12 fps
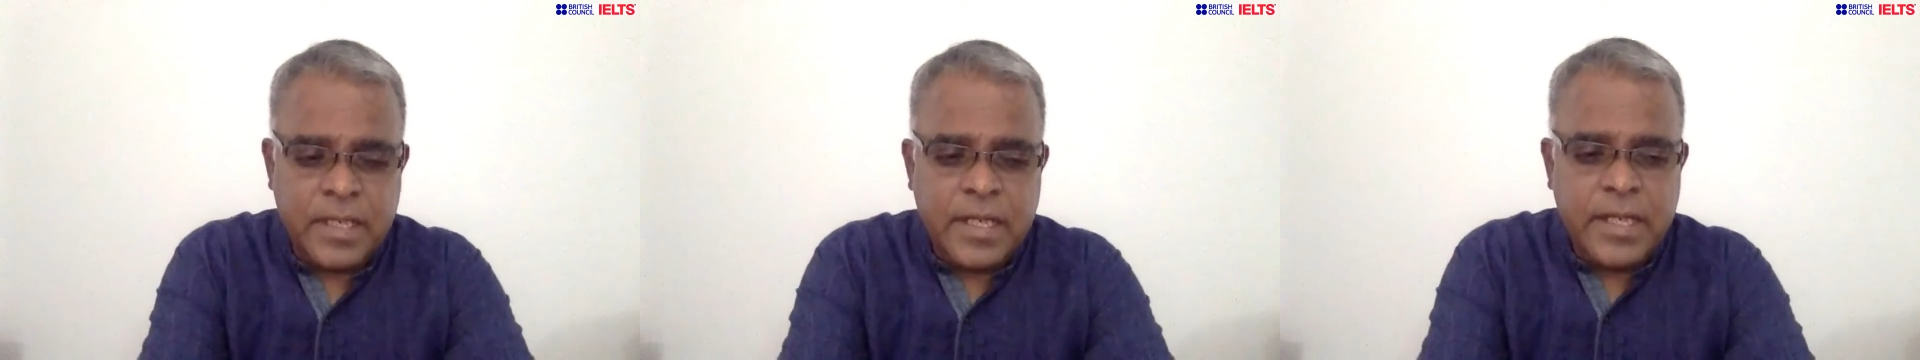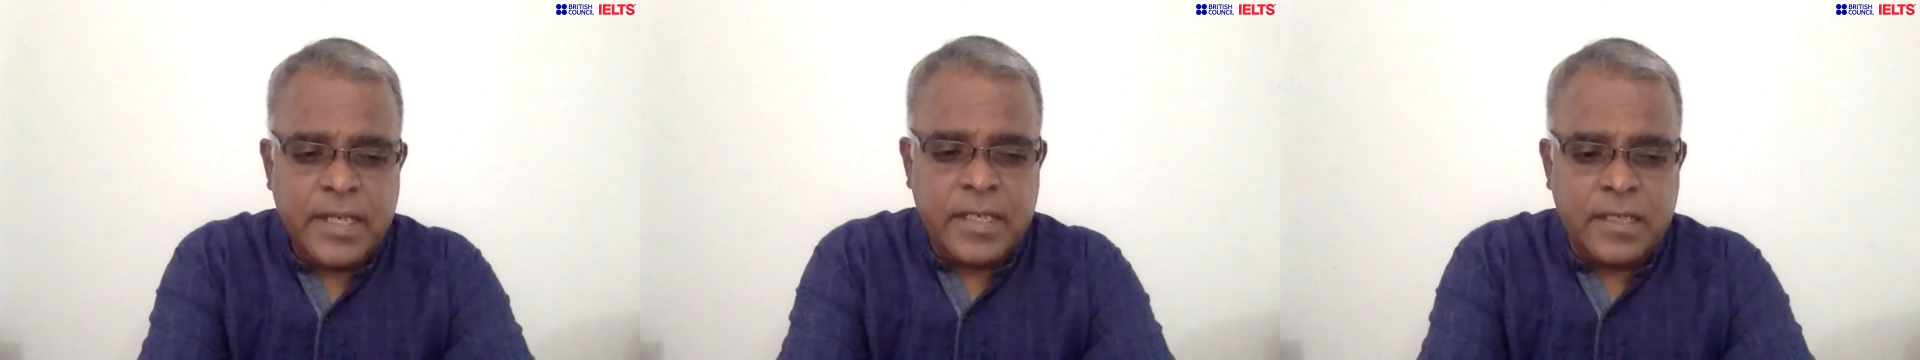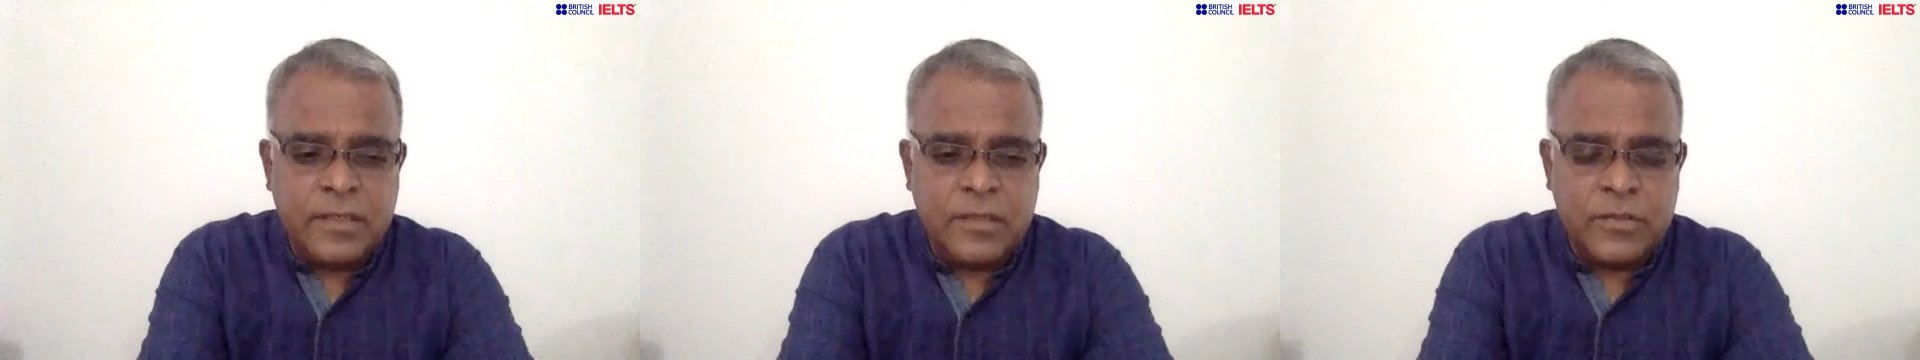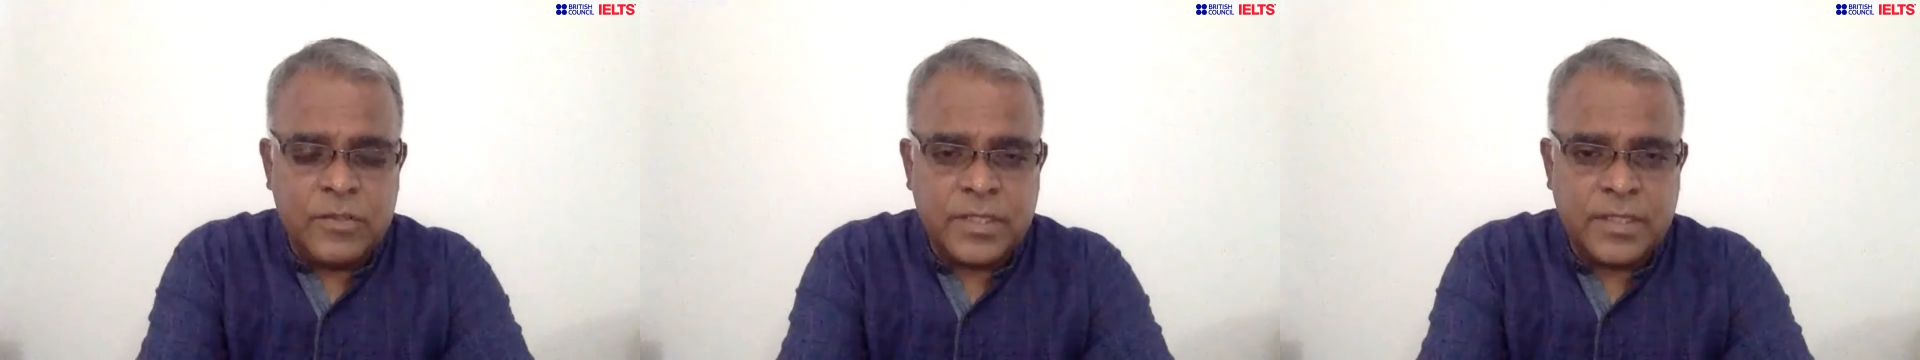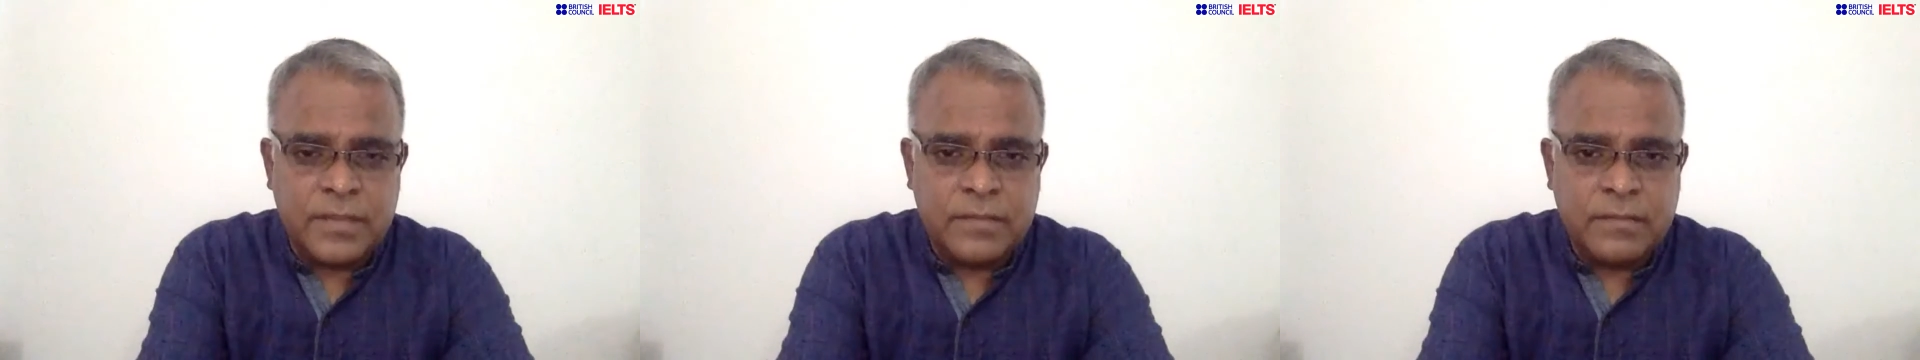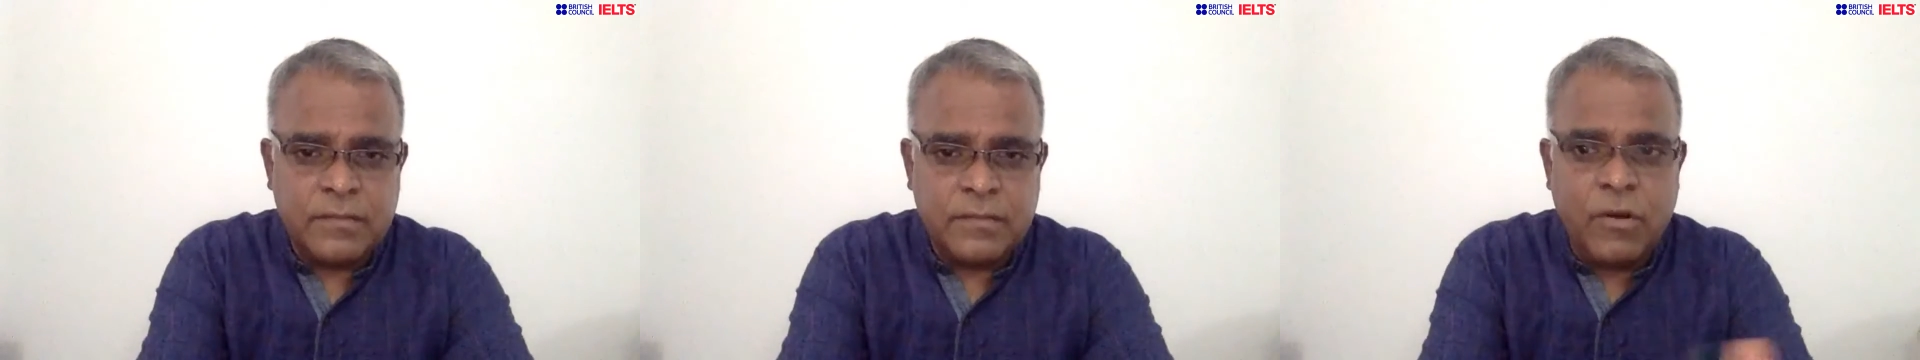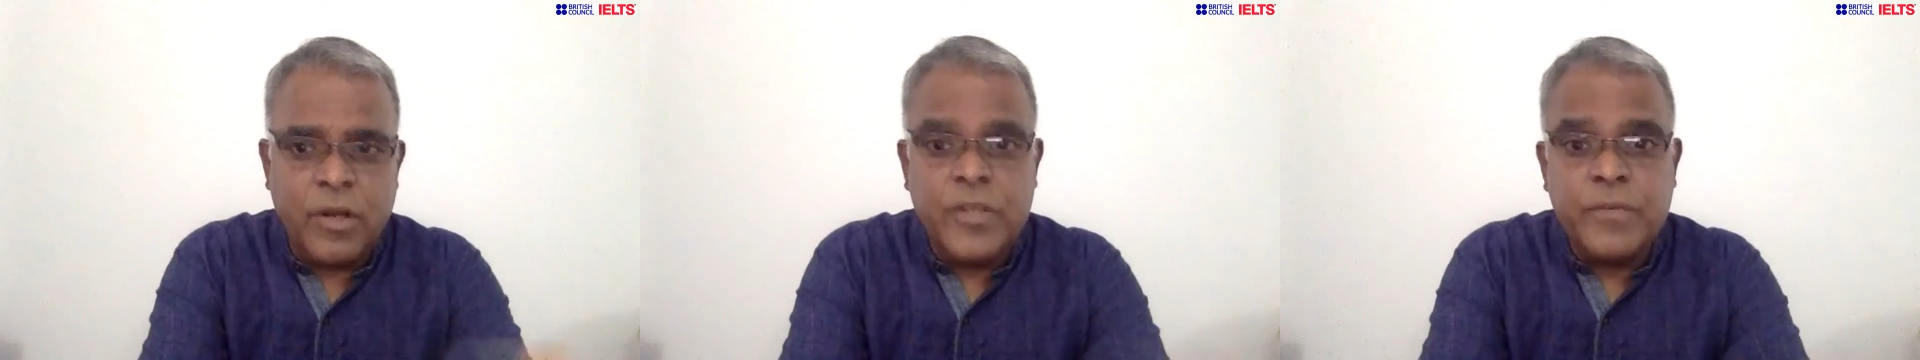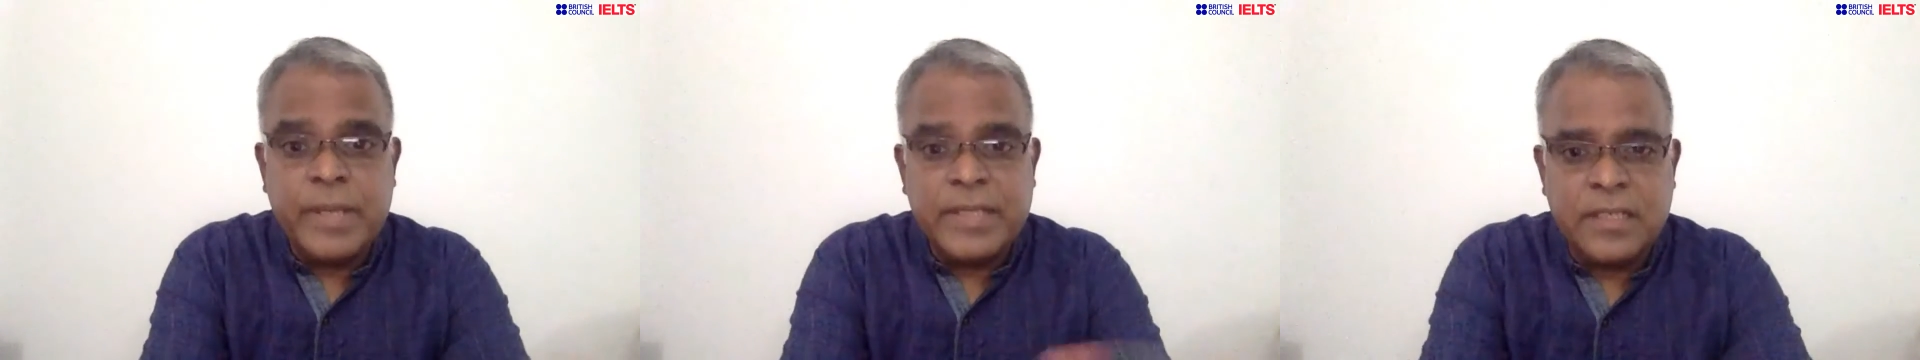In conclusion, or you
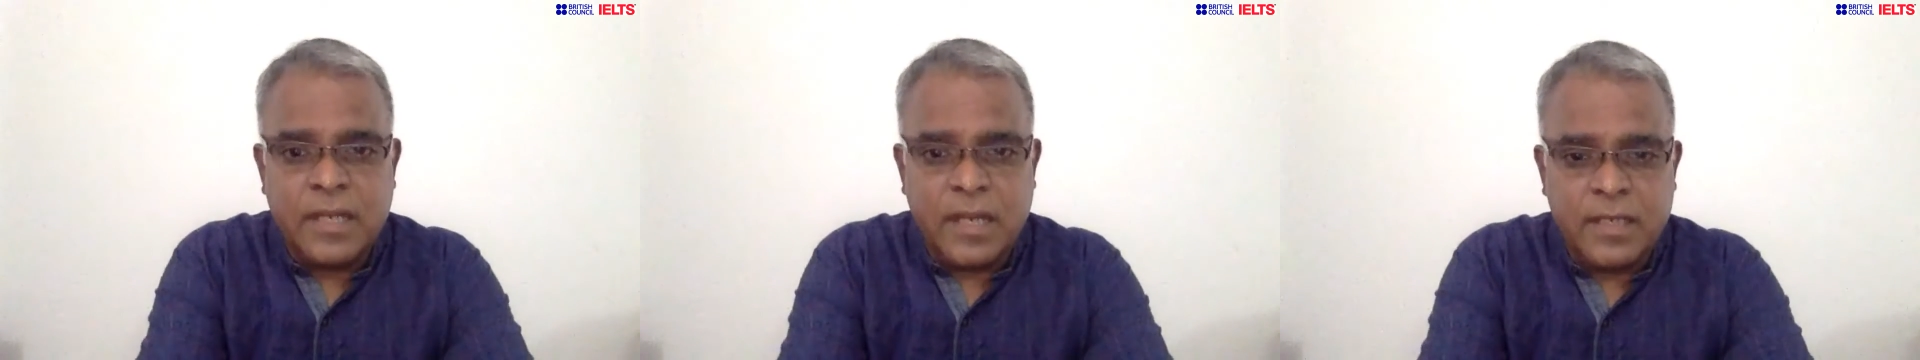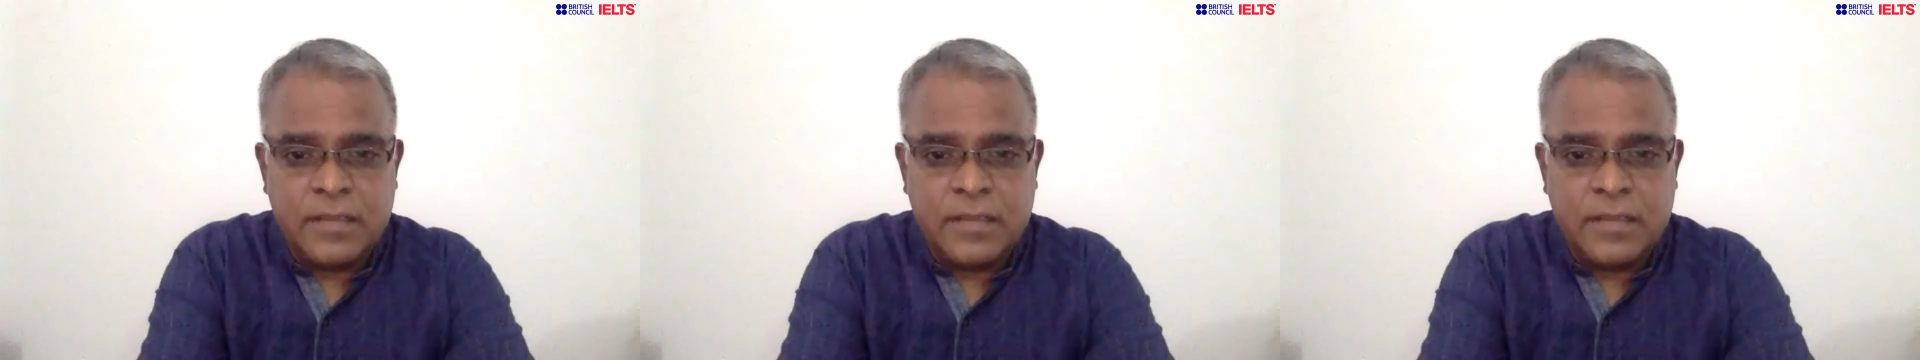may start